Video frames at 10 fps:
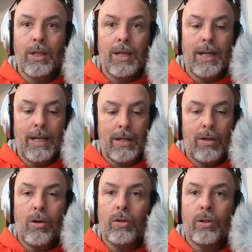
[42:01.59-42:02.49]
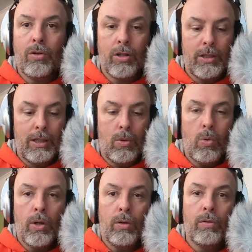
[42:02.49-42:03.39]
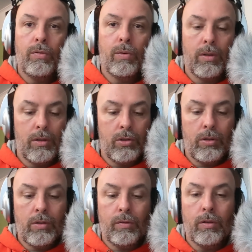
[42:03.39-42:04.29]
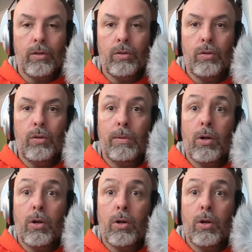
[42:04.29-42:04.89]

and all the cars need oil for lube, and